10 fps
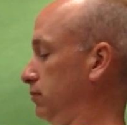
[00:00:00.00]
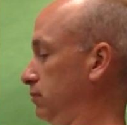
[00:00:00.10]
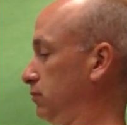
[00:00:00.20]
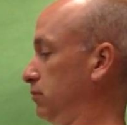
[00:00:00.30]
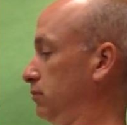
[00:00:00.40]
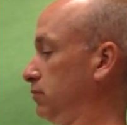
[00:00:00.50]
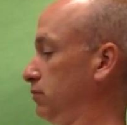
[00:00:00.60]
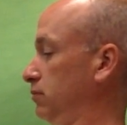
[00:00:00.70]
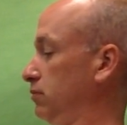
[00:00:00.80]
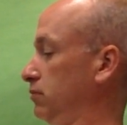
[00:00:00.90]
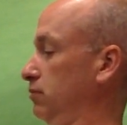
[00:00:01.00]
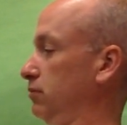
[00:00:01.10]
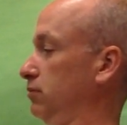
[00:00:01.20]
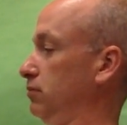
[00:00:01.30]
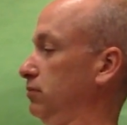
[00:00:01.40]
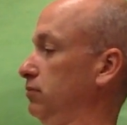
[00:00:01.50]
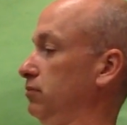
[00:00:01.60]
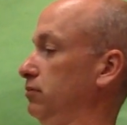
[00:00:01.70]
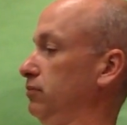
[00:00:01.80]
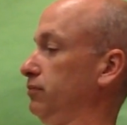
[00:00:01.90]

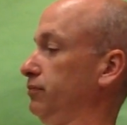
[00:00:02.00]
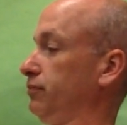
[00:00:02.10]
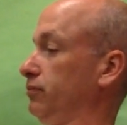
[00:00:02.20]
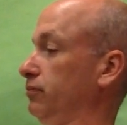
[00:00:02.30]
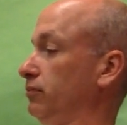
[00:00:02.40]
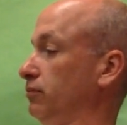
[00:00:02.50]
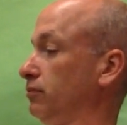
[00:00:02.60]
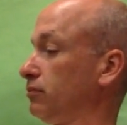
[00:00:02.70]
Nothing is said.